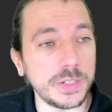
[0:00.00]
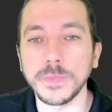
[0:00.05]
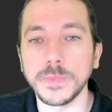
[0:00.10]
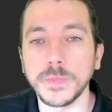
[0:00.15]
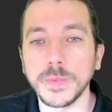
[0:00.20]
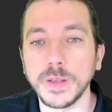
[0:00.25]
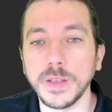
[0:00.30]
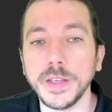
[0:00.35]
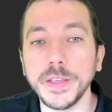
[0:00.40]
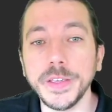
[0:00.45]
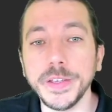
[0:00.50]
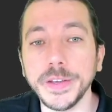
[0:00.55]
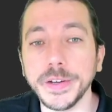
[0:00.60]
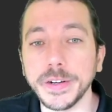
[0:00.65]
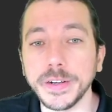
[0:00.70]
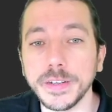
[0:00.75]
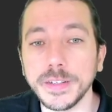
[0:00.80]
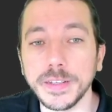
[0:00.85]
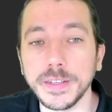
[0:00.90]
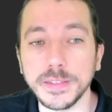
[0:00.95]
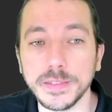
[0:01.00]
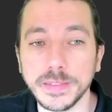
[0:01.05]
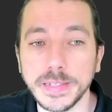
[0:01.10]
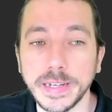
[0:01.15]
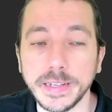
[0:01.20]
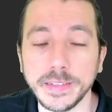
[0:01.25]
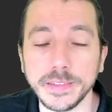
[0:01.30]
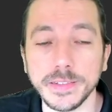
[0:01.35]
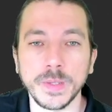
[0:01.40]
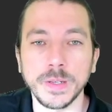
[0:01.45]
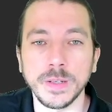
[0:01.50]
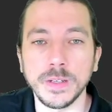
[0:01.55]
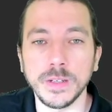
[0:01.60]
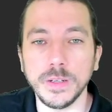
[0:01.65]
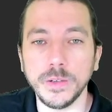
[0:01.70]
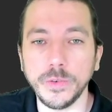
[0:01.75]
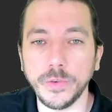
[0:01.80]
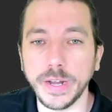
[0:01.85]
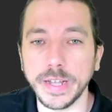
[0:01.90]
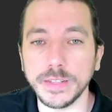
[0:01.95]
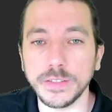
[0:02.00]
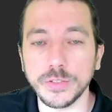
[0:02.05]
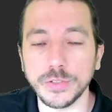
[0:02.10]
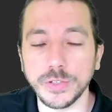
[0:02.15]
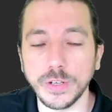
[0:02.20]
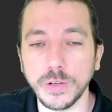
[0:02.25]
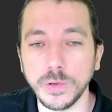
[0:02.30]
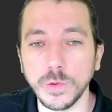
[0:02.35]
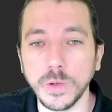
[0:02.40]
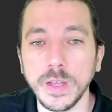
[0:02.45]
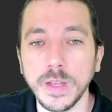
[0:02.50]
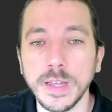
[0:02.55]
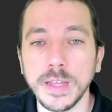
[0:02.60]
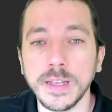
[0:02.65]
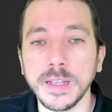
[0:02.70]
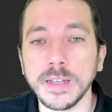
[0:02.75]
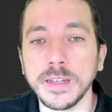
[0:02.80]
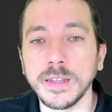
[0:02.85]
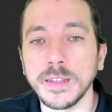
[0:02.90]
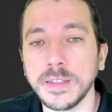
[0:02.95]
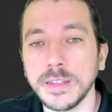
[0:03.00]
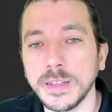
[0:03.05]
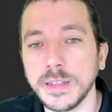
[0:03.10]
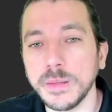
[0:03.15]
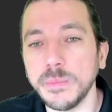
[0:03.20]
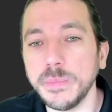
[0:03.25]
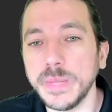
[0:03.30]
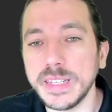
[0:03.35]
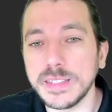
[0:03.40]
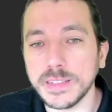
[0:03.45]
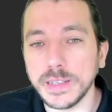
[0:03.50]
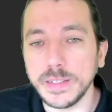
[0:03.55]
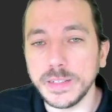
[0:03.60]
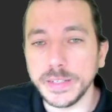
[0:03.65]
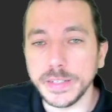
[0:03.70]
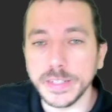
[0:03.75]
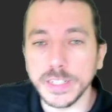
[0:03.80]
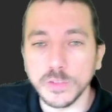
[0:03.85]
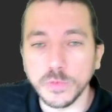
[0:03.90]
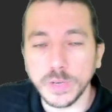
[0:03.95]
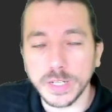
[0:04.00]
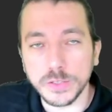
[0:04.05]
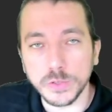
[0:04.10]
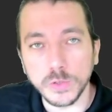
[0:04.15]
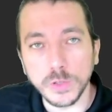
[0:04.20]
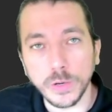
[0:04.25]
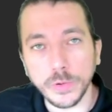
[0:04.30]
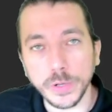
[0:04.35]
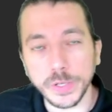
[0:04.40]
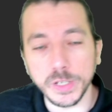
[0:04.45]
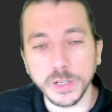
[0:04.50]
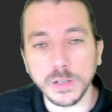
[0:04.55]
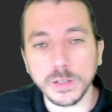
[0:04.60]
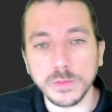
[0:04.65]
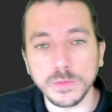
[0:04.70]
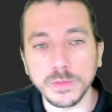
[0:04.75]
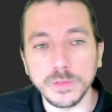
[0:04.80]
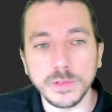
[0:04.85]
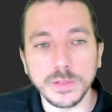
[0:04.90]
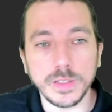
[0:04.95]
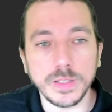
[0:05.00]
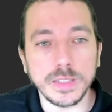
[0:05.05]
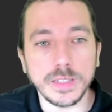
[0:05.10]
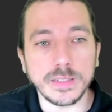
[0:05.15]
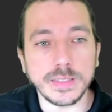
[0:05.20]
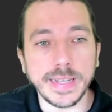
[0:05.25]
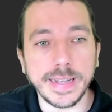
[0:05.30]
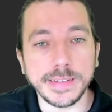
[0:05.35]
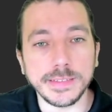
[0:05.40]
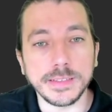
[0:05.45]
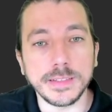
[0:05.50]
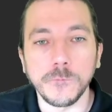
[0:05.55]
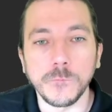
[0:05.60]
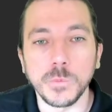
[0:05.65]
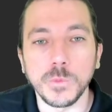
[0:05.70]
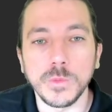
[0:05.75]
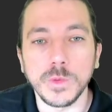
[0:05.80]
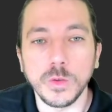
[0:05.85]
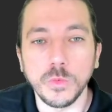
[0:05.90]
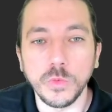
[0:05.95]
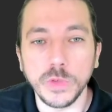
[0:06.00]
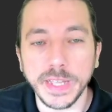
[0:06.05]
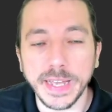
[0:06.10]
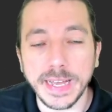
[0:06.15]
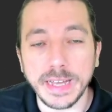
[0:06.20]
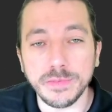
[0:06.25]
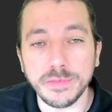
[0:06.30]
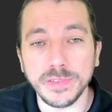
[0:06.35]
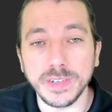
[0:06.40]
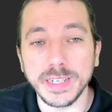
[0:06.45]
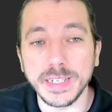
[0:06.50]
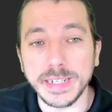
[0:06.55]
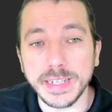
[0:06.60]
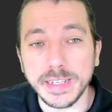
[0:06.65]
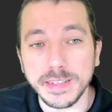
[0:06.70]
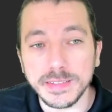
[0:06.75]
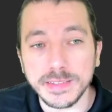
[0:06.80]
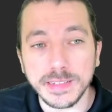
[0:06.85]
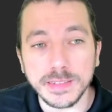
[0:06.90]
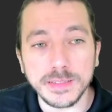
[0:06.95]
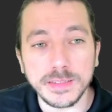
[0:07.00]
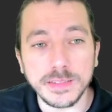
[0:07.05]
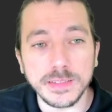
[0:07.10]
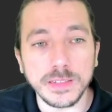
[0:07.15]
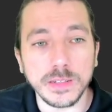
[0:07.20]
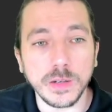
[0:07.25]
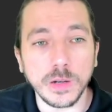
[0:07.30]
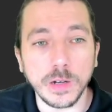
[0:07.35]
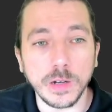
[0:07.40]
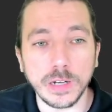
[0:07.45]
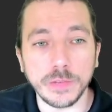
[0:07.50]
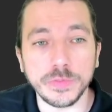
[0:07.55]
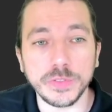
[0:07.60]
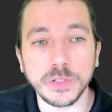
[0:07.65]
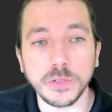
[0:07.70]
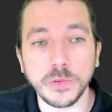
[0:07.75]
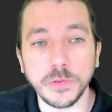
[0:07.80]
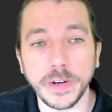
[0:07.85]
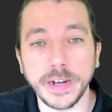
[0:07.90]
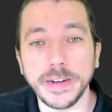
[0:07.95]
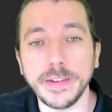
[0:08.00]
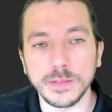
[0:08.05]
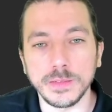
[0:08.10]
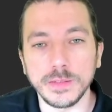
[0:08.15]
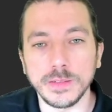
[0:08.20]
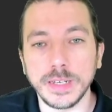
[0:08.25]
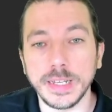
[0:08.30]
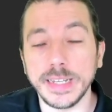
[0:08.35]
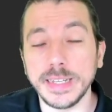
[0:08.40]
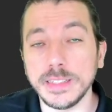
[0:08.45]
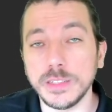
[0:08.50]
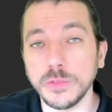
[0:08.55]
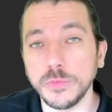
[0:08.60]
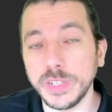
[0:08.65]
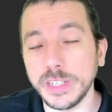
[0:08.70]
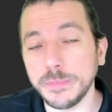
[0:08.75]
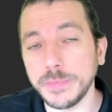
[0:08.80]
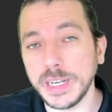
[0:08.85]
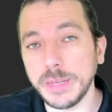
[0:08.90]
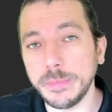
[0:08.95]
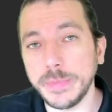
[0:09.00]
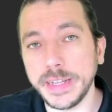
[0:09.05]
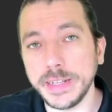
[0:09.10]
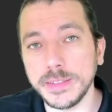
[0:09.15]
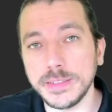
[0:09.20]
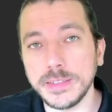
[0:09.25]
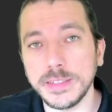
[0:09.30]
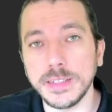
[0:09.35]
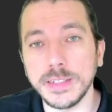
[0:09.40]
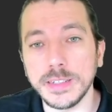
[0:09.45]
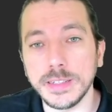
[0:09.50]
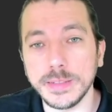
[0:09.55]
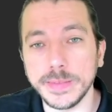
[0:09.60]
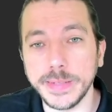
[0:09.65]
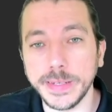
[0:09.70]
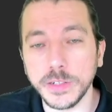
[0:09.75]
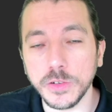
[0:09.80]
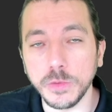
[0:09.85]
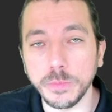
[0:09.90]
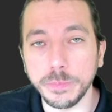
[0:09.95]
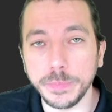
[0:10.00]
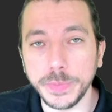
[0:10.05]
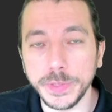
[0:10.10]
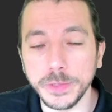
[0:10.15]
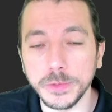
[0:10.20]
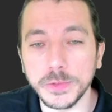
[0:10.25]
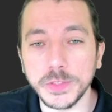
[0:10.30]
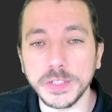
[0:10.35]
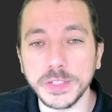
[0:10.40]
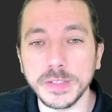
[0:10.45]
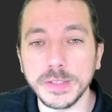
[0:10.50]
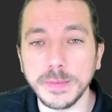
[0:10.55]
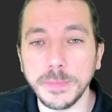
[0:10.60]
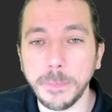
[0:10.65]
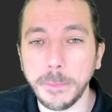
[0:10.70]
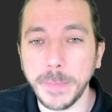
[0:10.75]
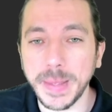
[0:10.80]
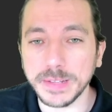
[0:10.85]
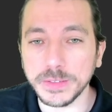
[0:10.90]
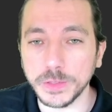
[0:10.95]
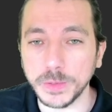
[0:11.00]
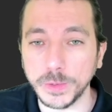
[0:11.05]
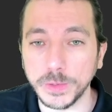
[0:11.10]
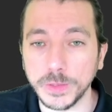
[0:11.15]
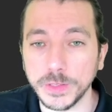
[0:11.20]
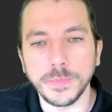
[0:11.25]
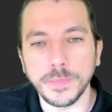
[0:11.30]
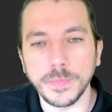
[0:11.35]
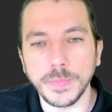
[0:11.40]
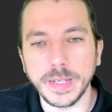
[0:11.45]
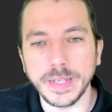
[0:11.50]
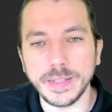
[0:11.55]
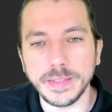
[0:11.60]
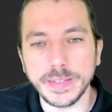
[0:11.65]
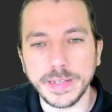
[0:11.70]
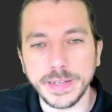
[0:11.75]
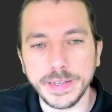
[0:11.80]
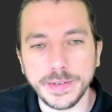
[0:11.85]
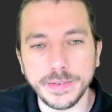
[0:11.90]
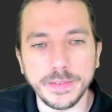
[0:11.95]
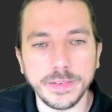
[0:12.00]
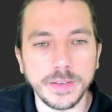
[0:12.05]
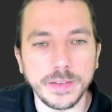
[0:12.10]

here instead, right? So basically here what's going on is that we have an instance of Square and we implement the compute method. Then